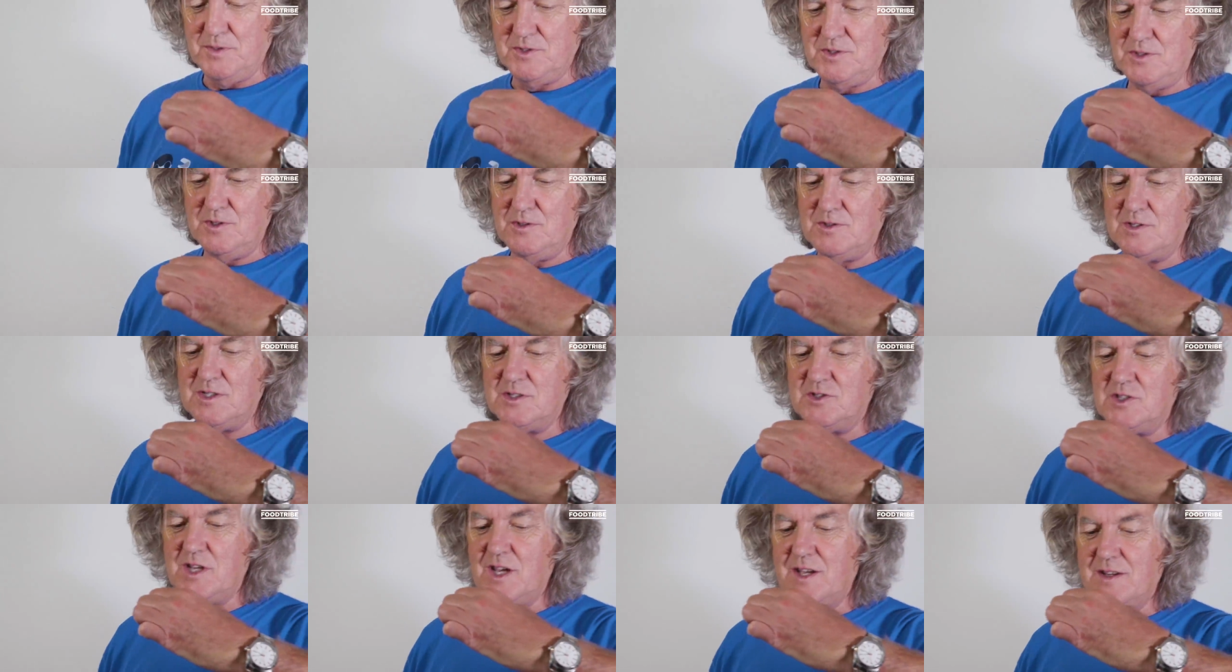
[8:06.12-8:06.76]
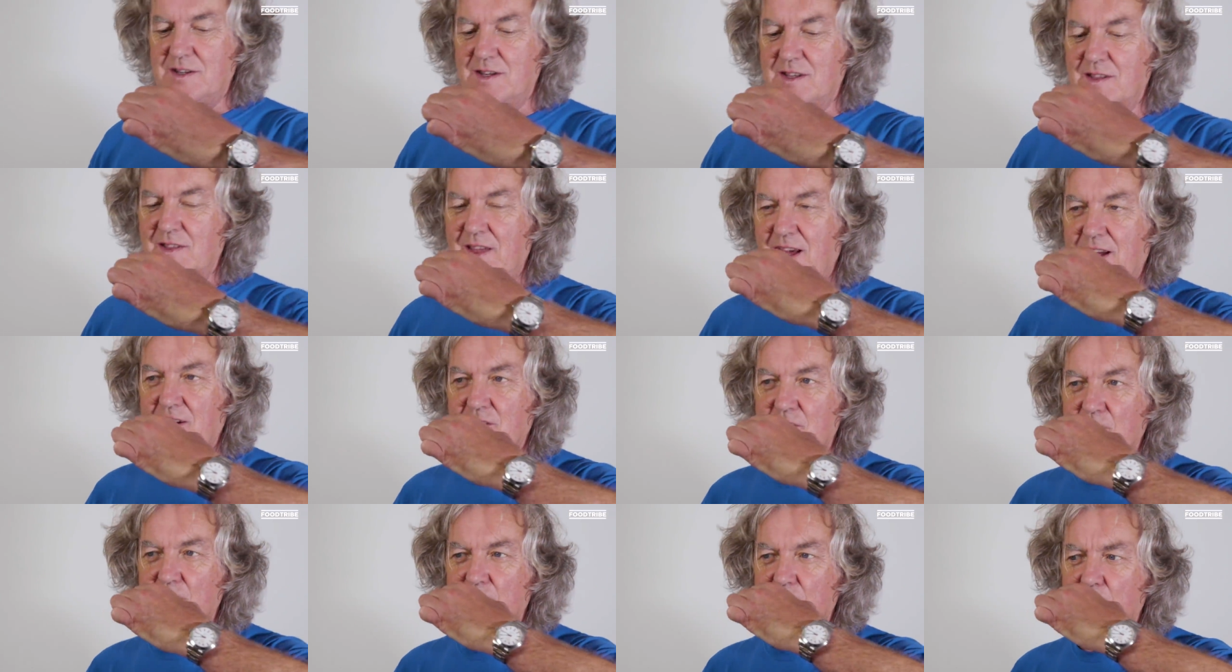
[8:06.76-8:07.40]
produce a chutney
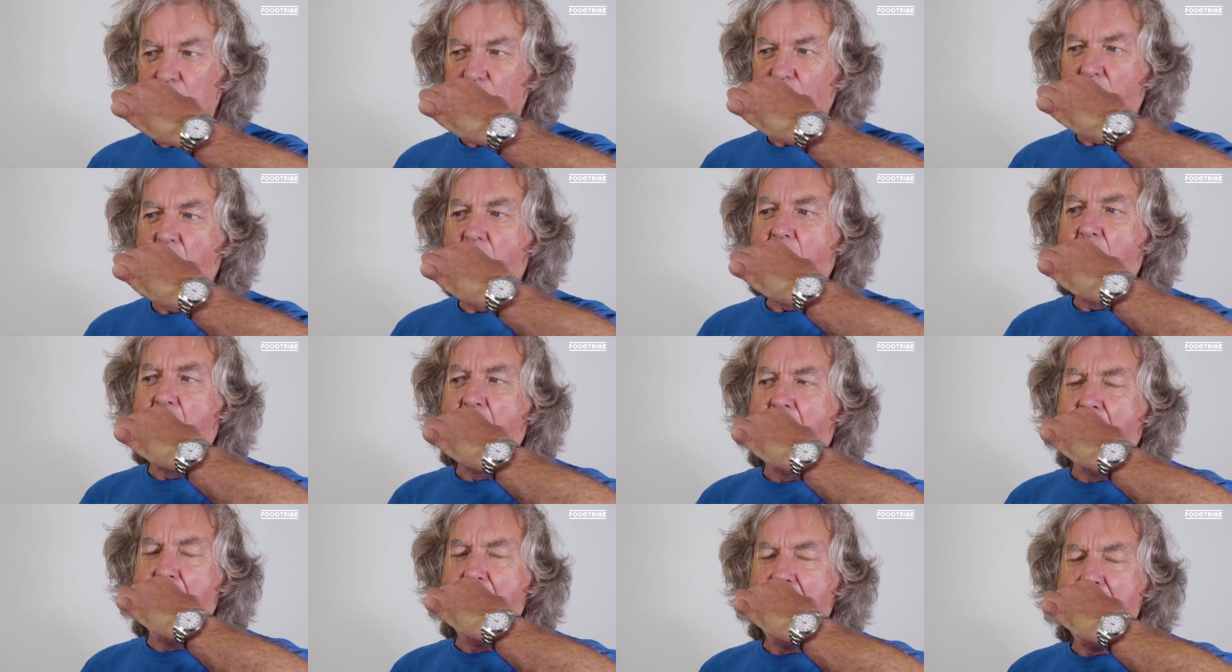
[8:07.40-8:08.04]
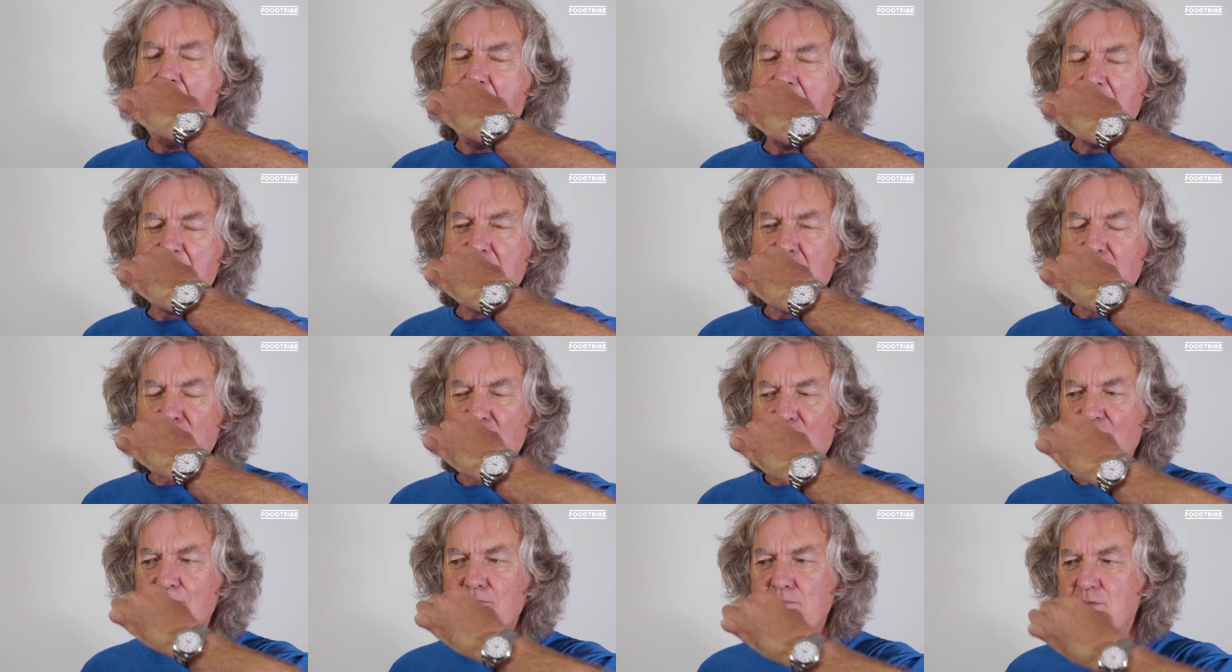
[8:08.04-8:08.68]
that good.
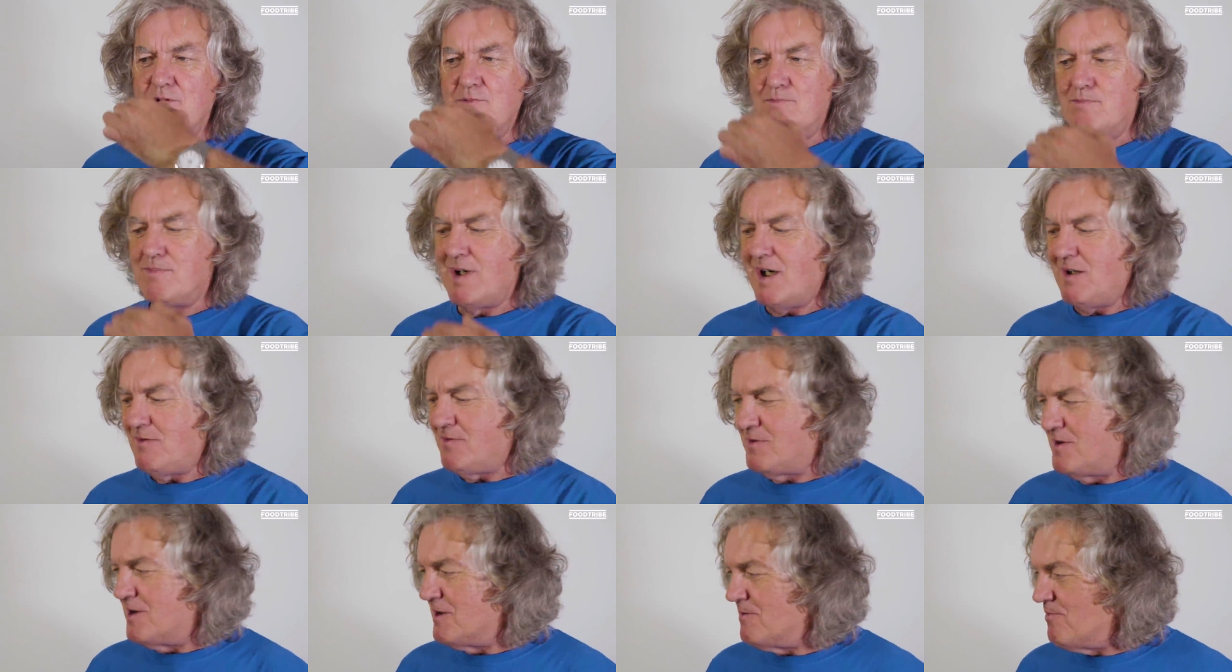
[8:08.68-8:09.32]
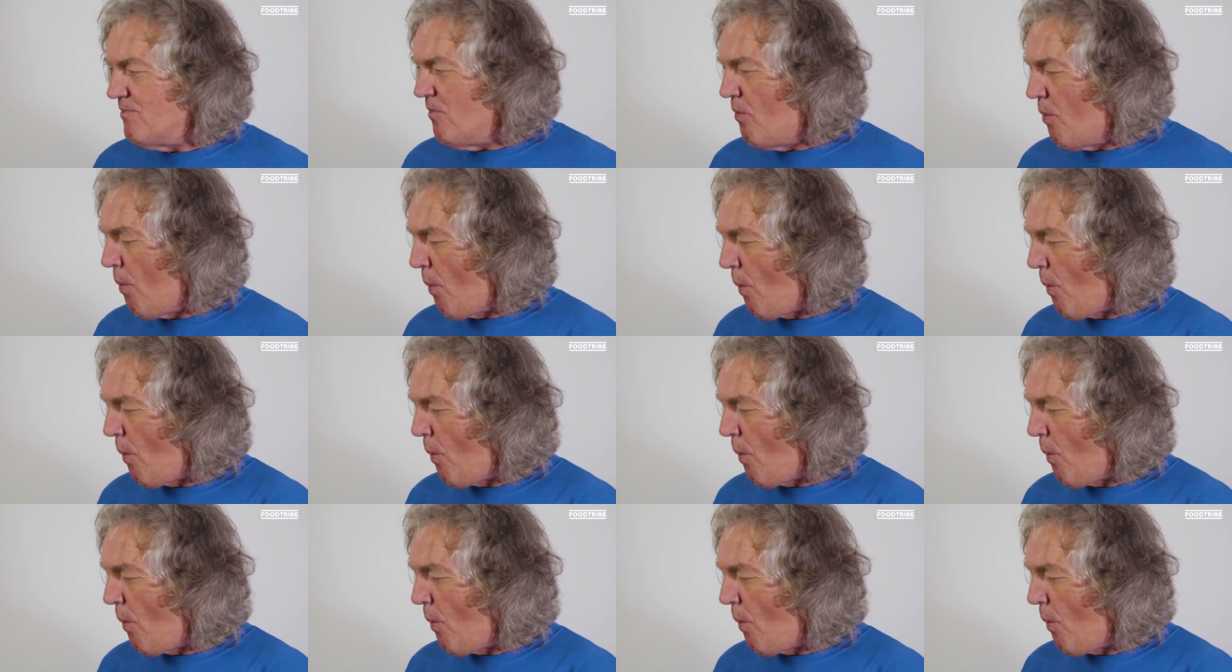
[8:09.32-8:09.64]
With baffling.